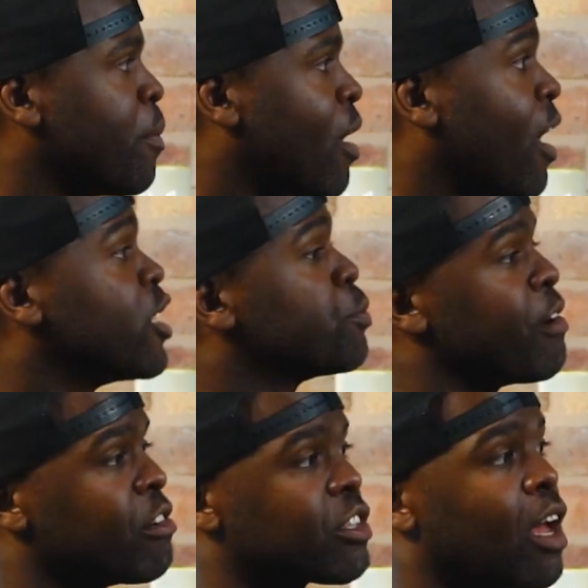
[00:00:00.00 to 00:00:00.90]
I
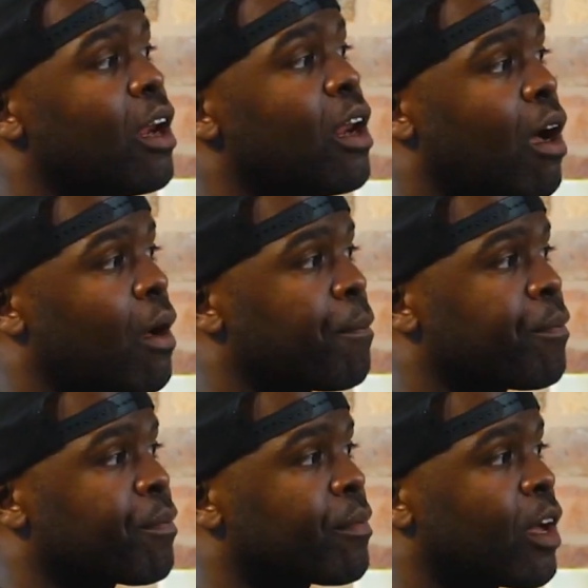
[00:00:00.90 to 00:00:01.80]
experienced a lot.
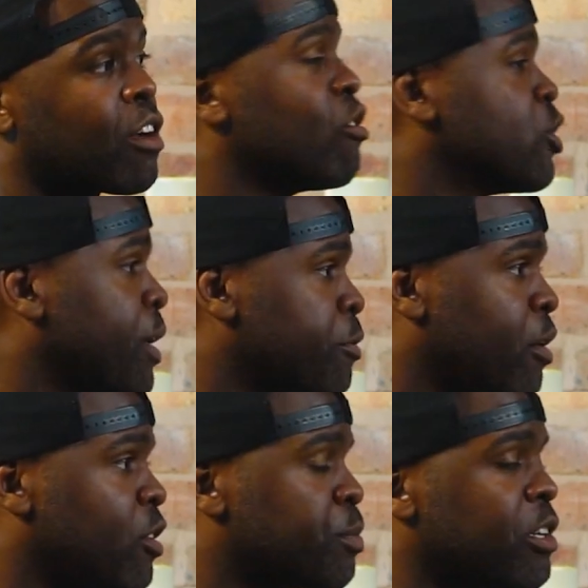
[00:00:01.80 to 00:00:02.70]
I can only speak from
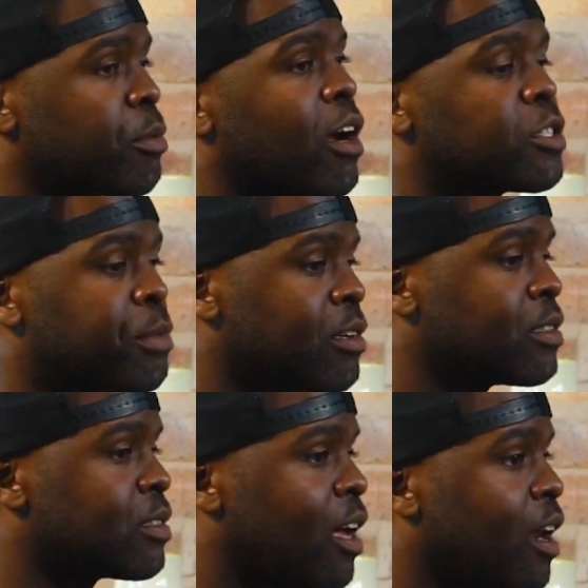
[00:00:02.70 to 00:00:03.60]
my own experience, but I
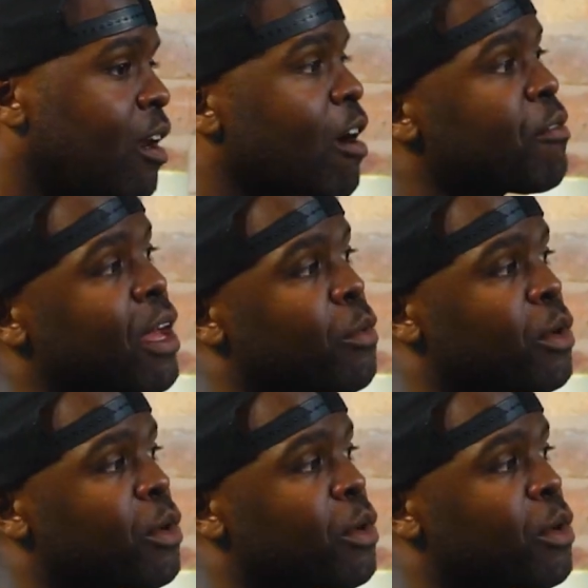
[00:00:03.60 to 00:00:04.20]
experienced a lot of that